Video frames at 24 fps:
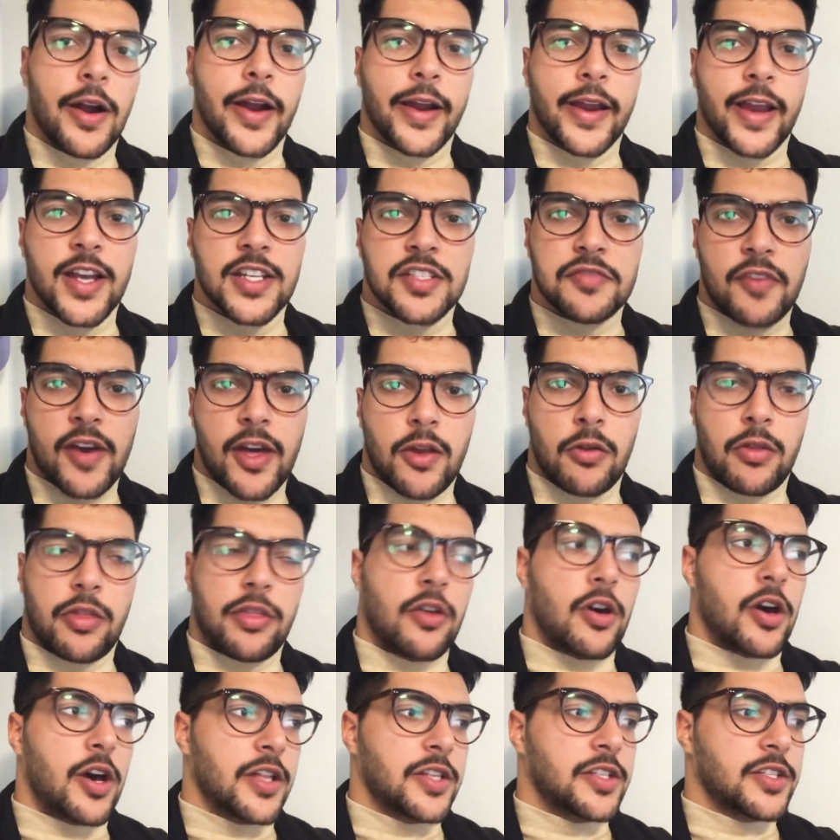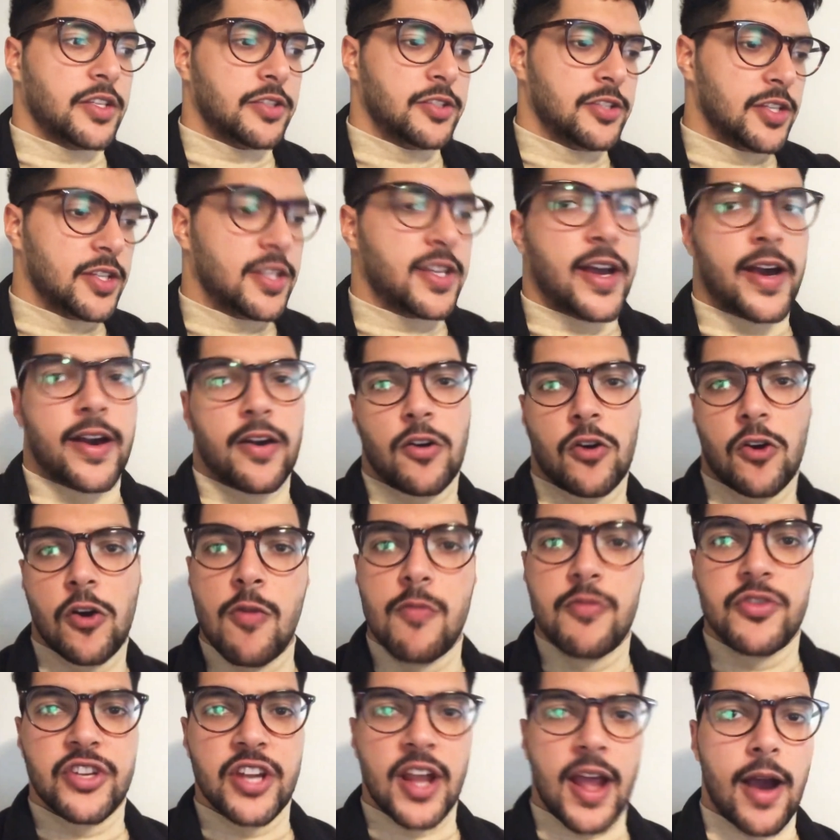right guys, final thoughts. I just got home,
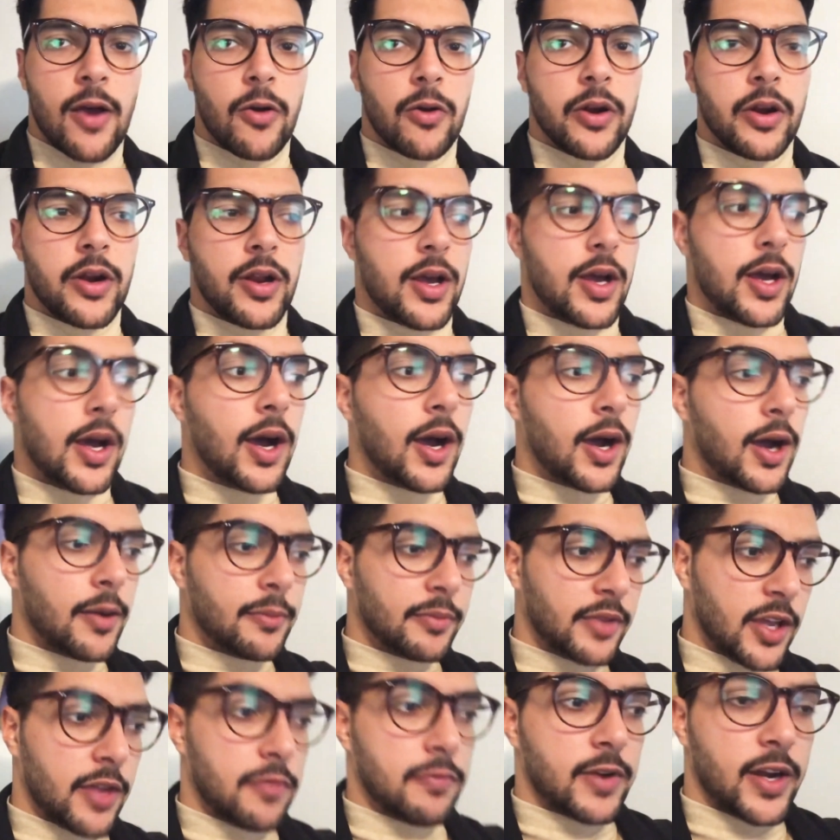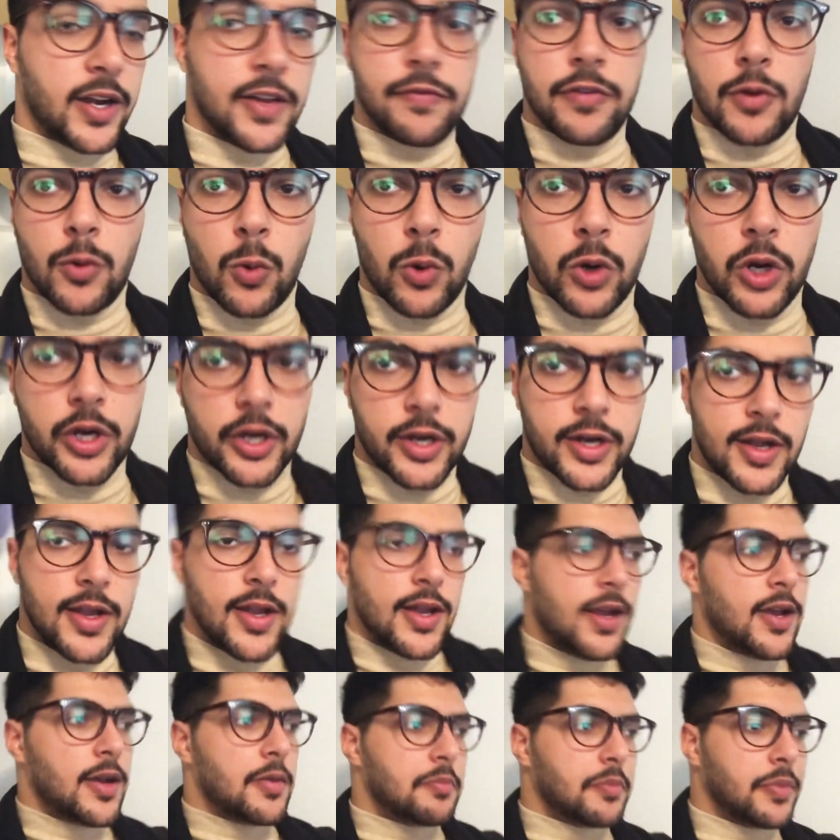showered, um, getting ready for work.
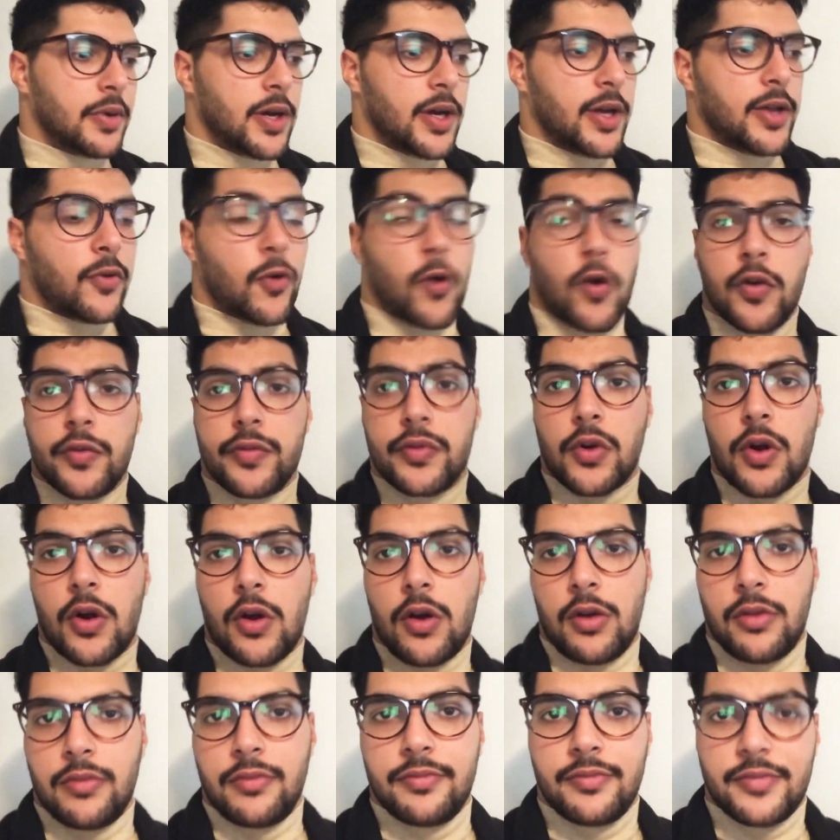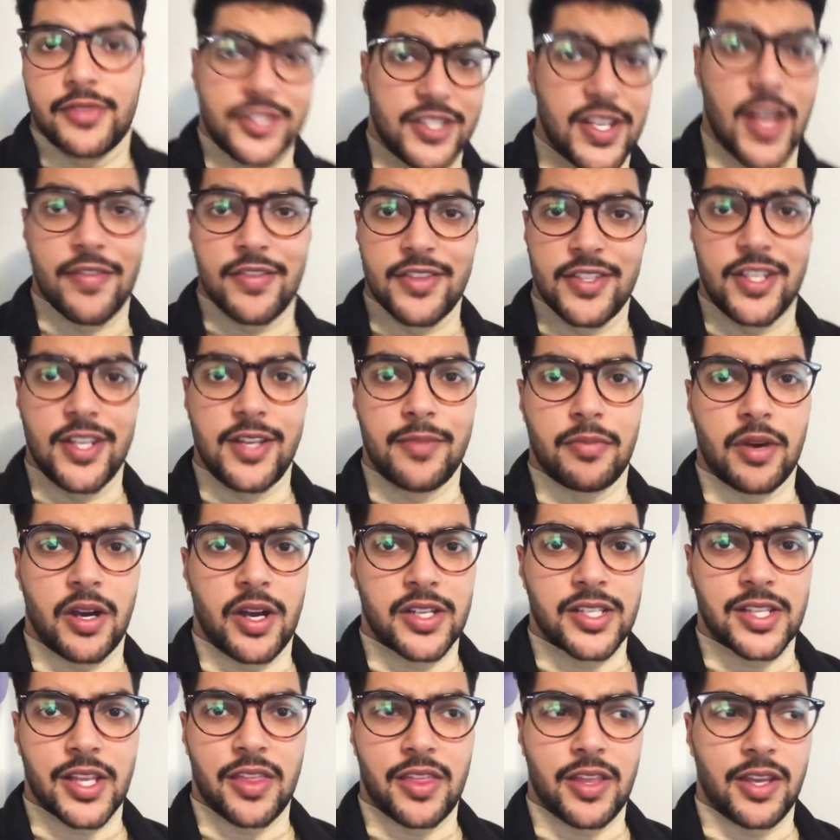But overall, 17 bucks
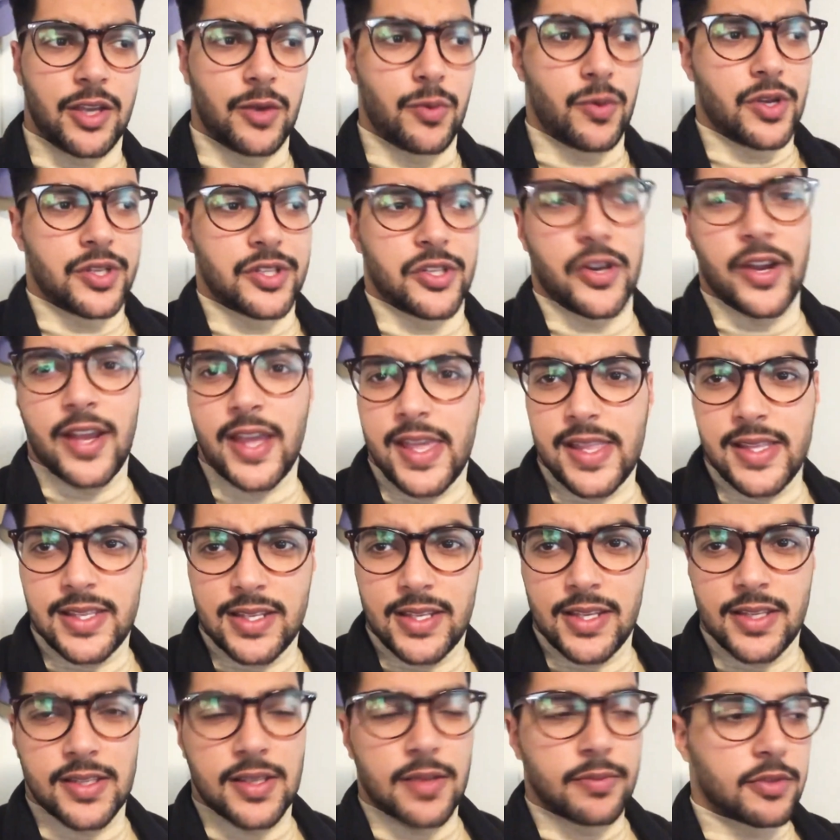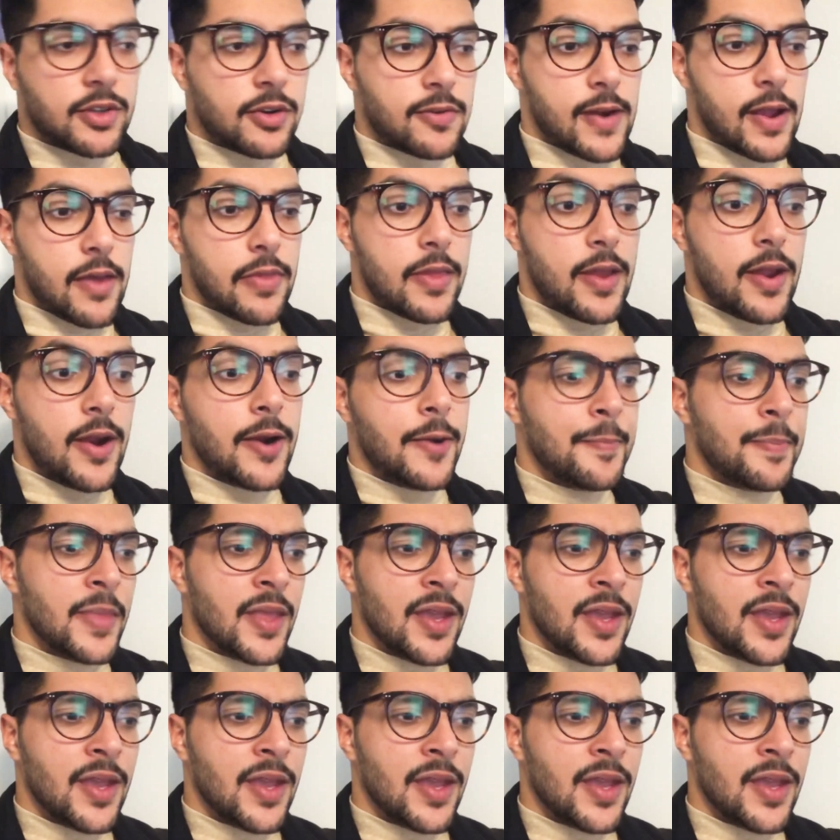I think it was or 18, something around there.